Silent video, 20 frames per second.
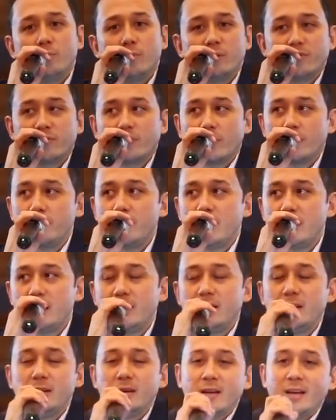But for
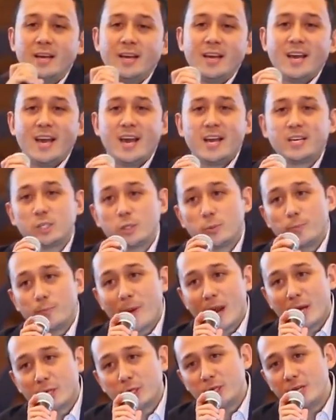me,
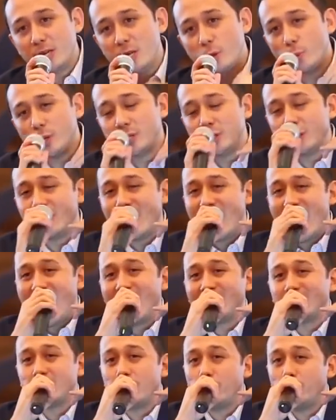especially when you're
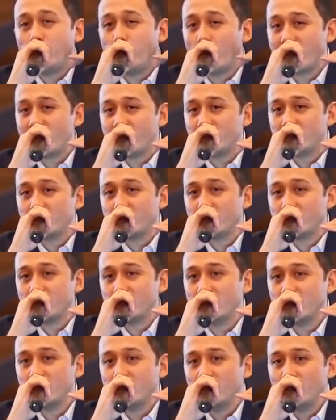at a point
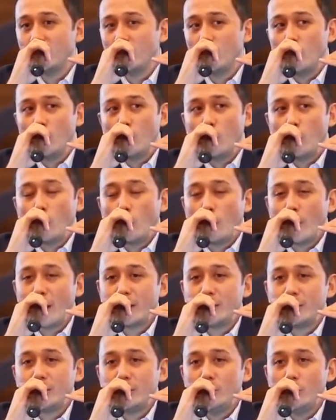
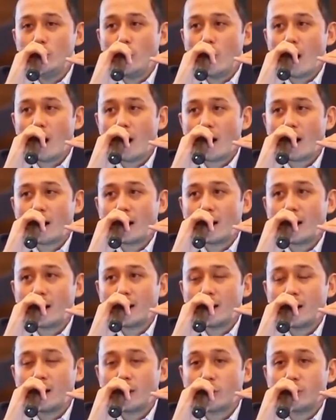where you
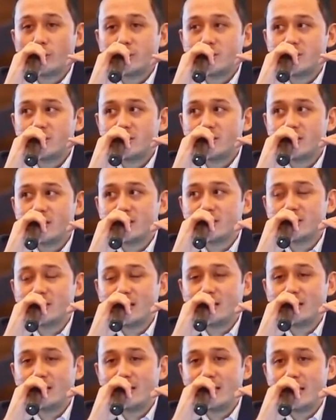are
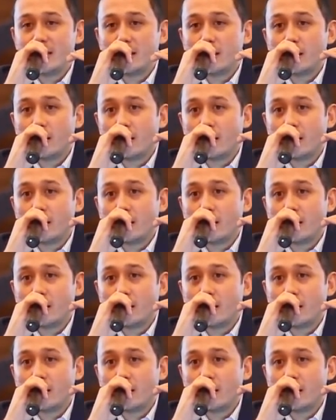consistently